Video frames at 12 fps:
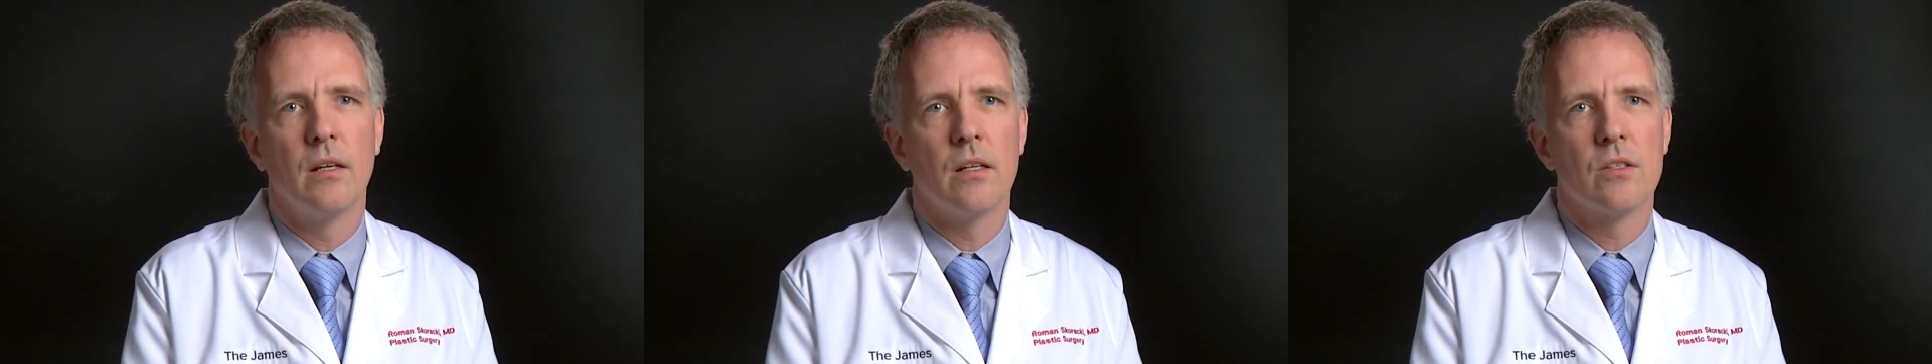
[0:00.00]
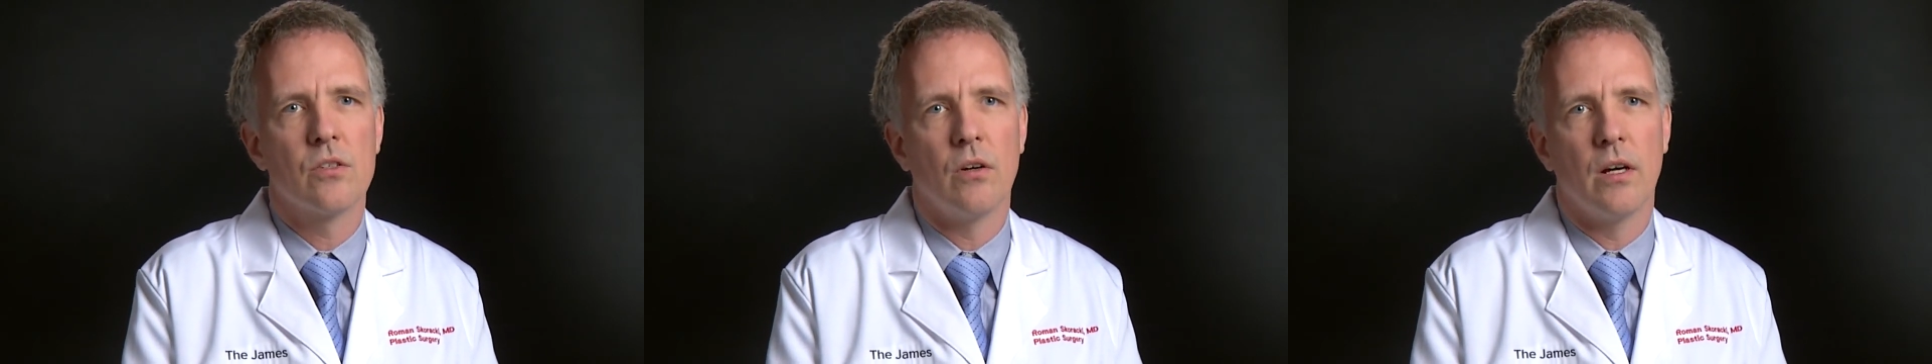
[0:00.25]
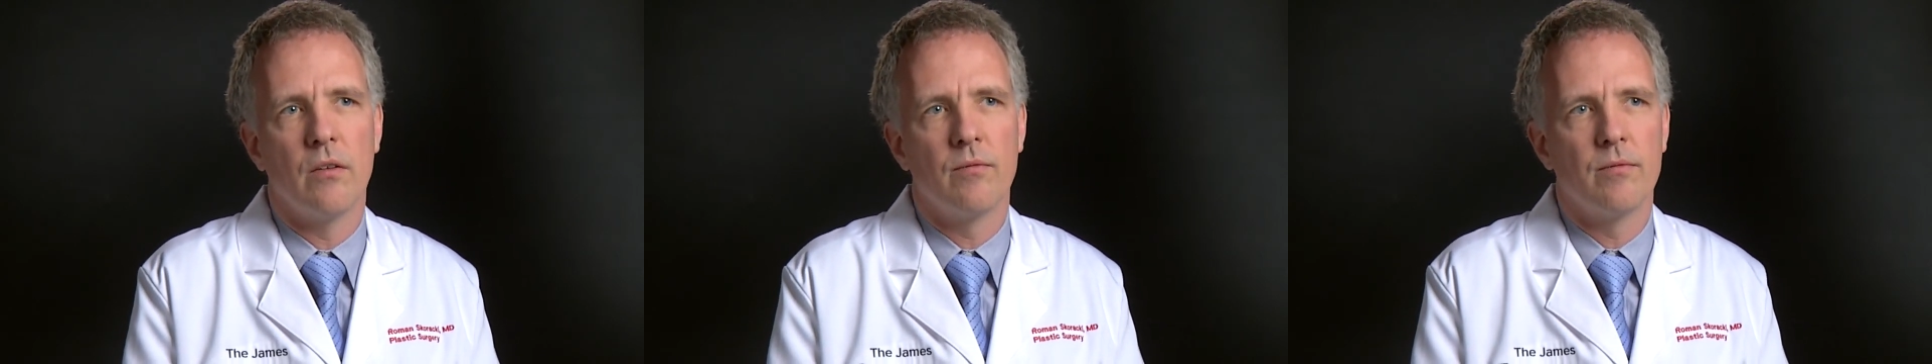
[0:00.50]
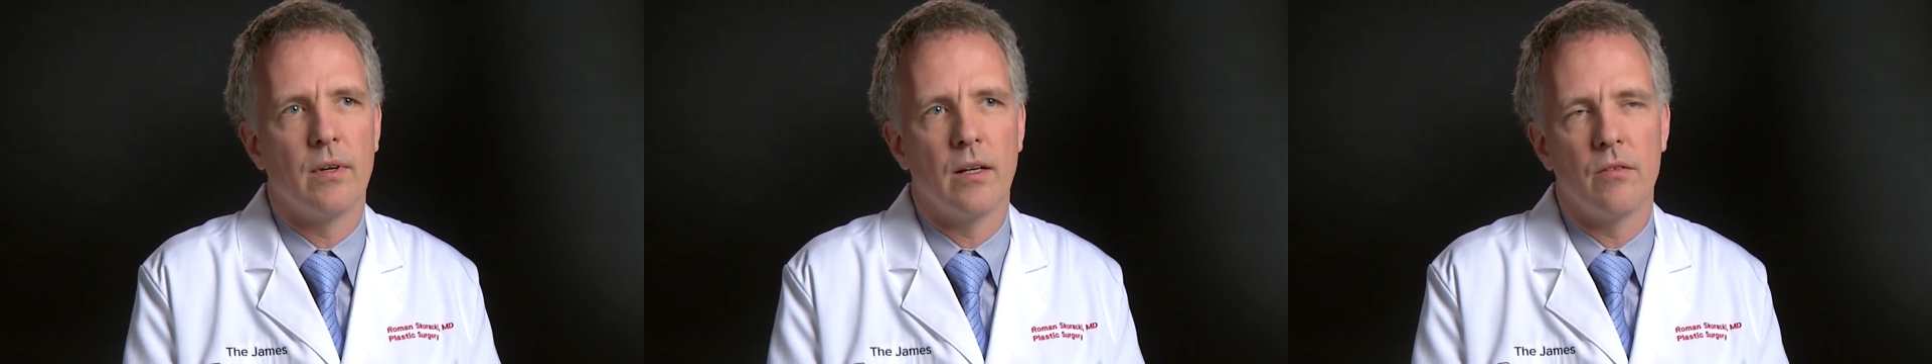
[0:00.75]
And so I
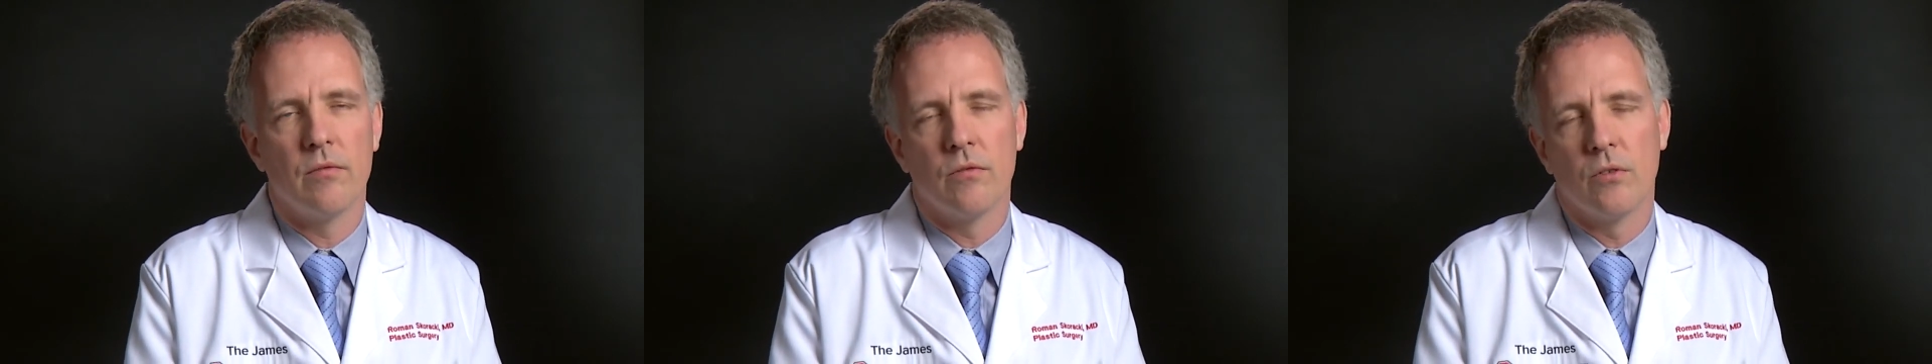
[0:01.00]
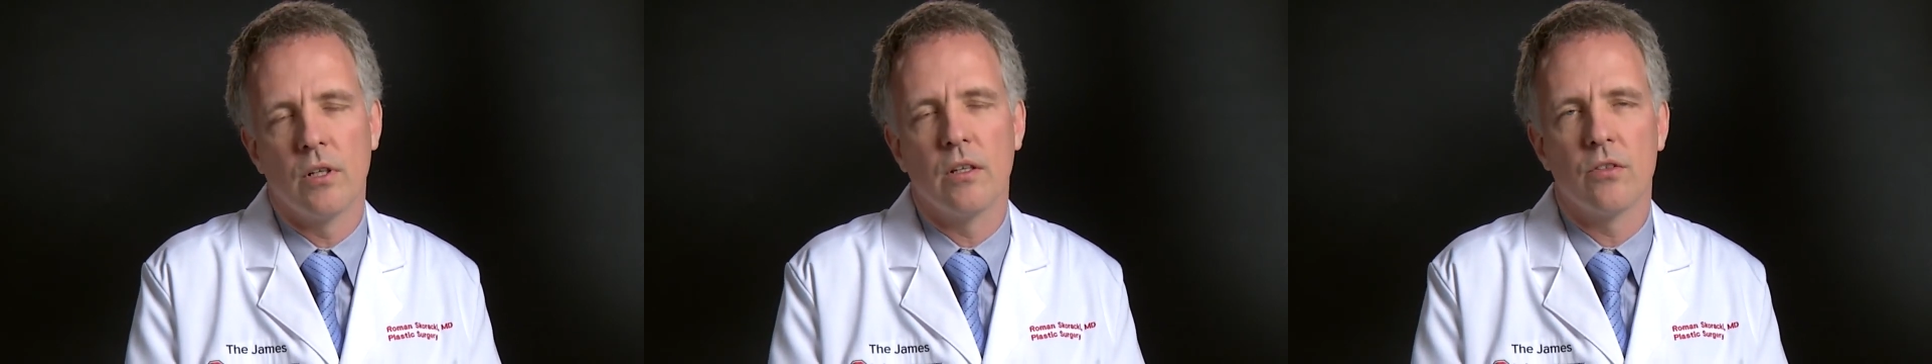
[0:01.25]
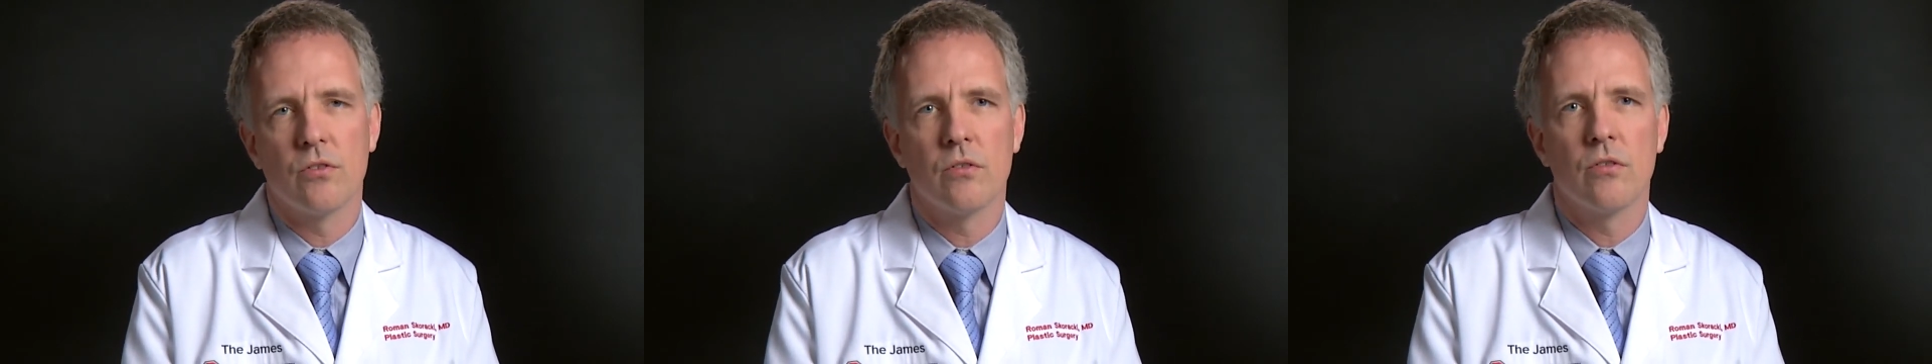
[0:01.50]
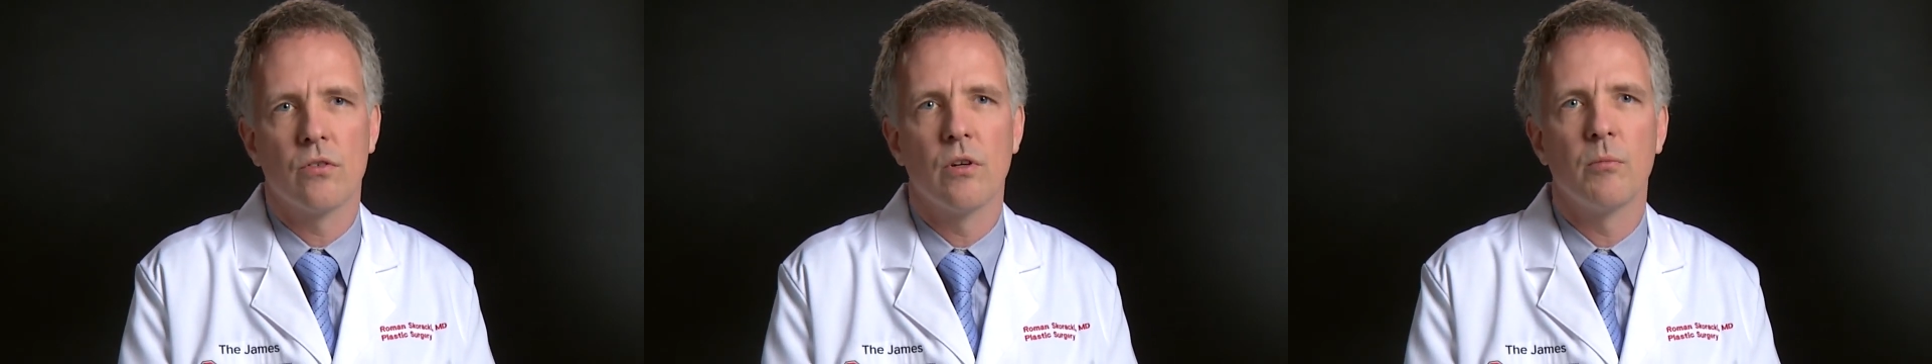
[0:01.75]
really,
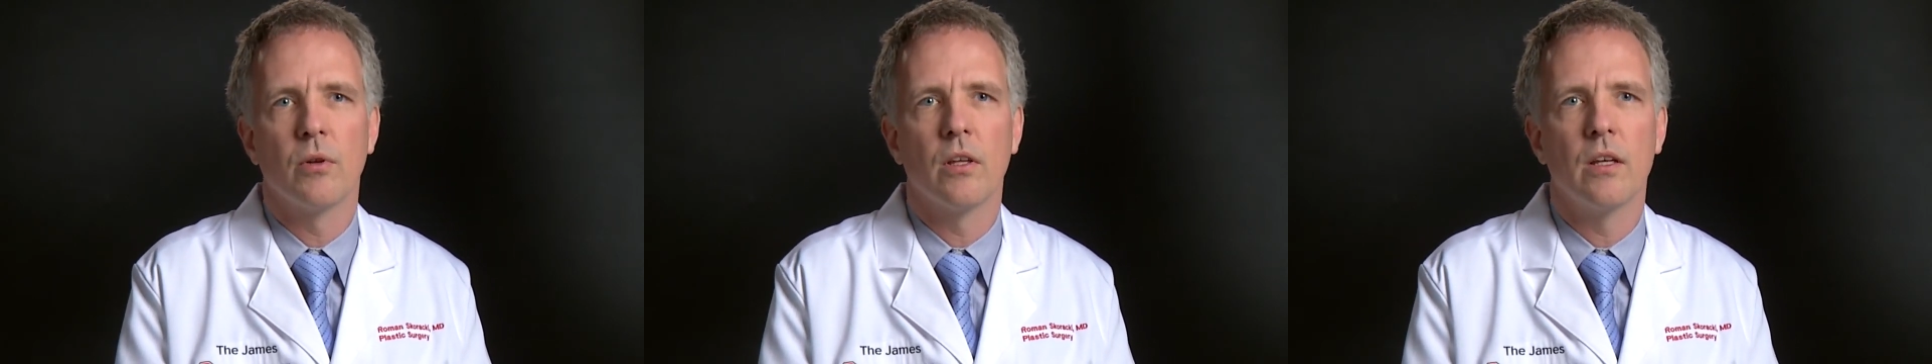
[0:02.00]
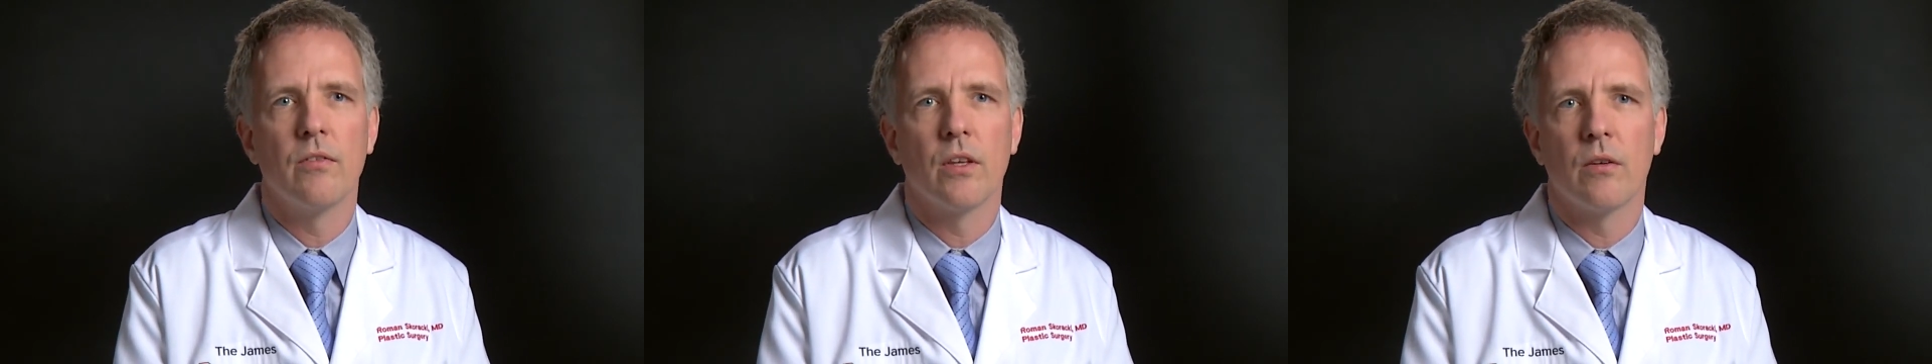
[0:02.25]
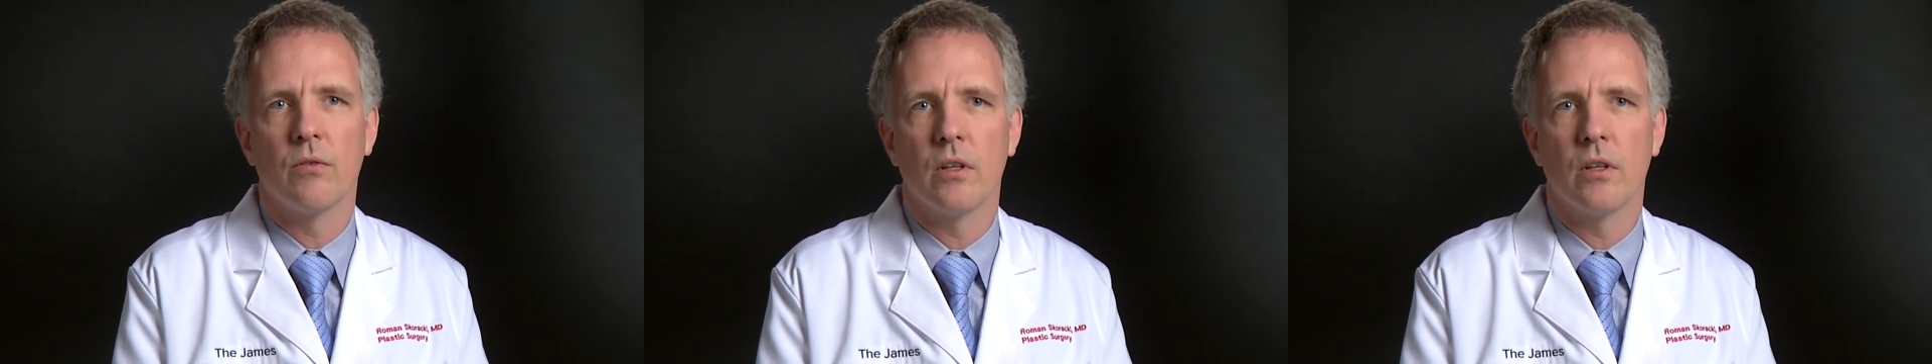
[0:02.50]
truly believe that